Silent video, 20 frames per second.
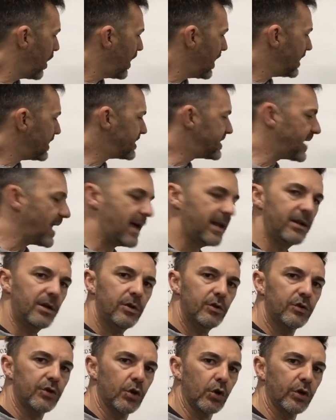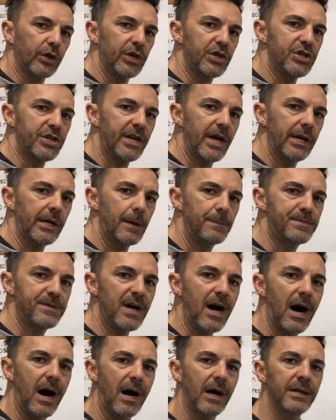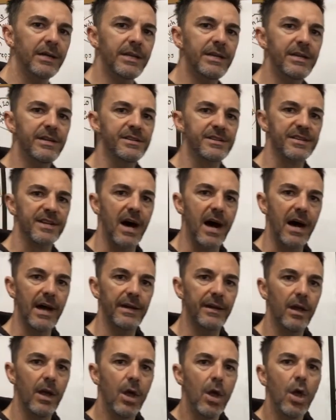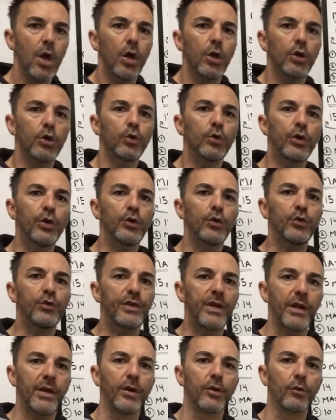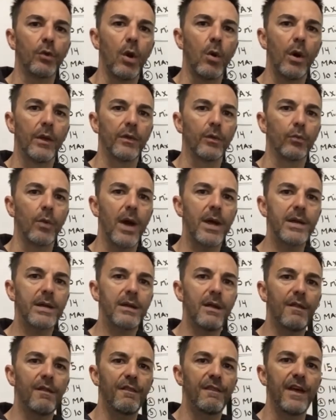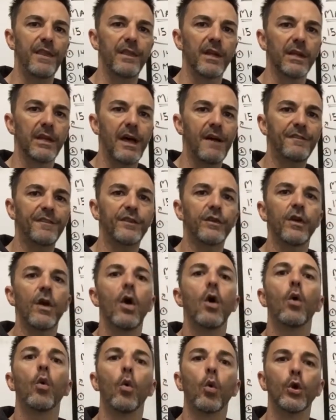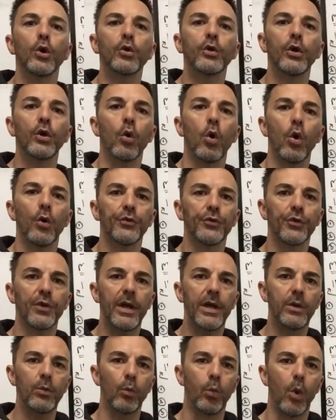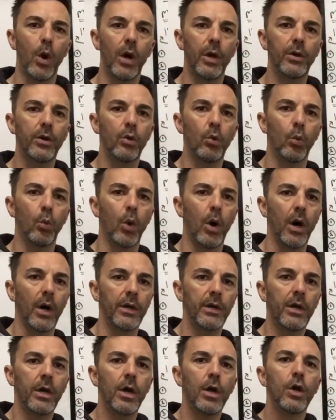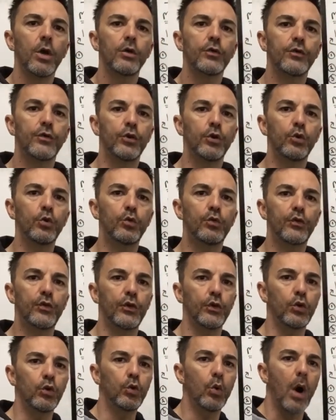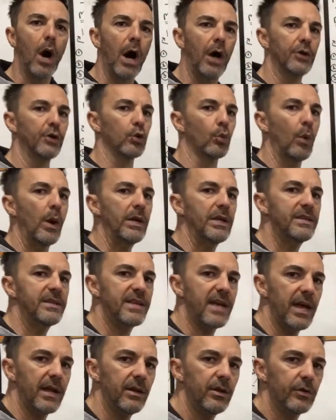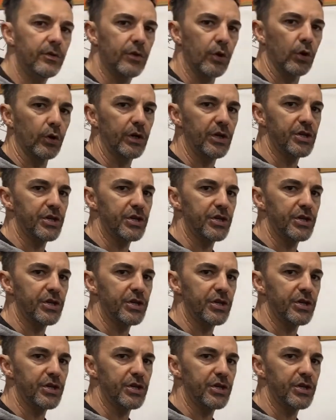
10 Turkish get-ups on each side. You can do 10 in a row on the right, then the left, or you can alternate 1, 1, 2, 2 on your way to 10 Turkish